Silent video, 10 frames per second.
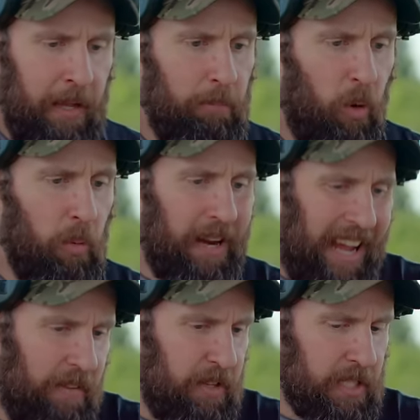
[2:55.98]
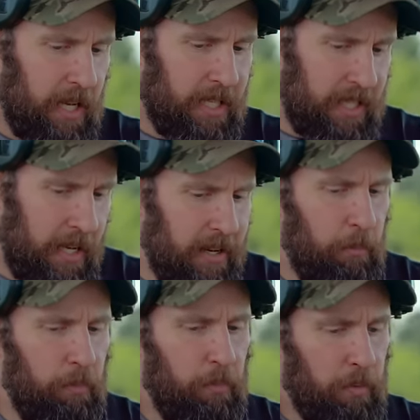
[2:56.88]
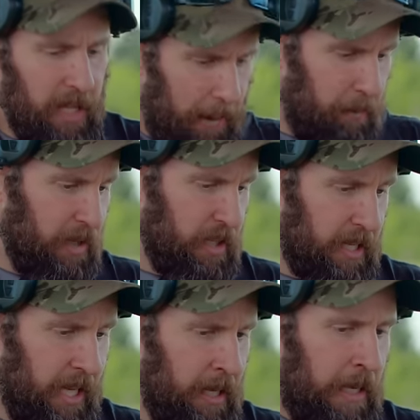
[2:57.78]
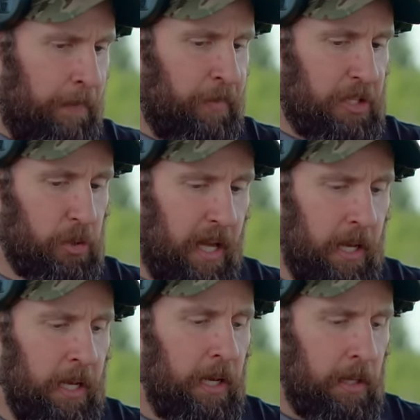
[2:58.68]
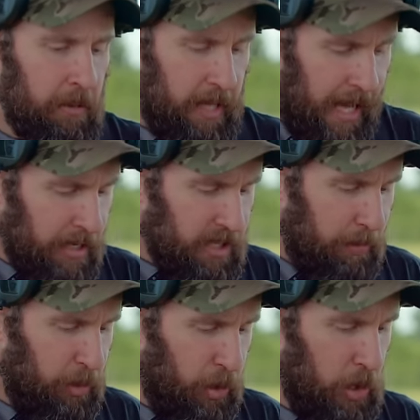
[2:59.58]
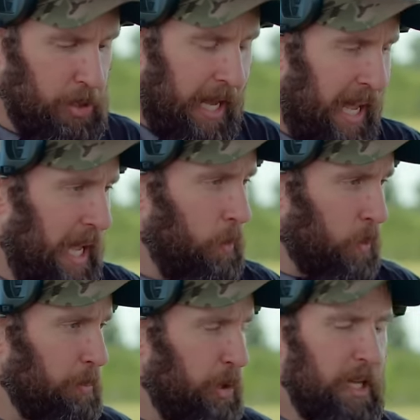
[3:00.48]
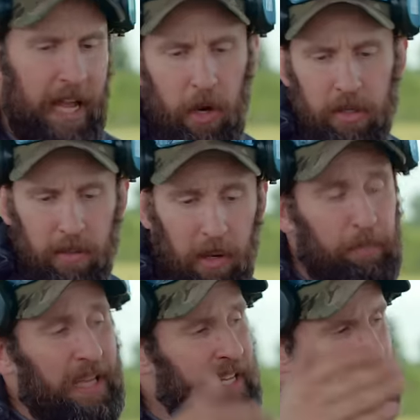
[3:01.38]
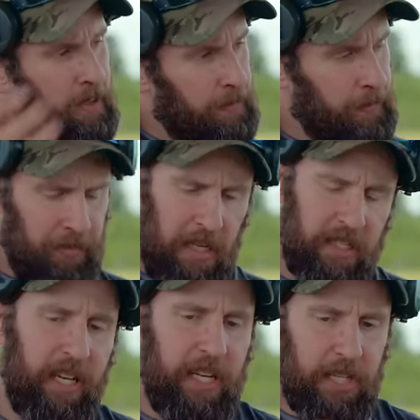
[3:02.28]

But we want to have this extended capability. And so they, the NSW goes, hey, we're putting out a bid to the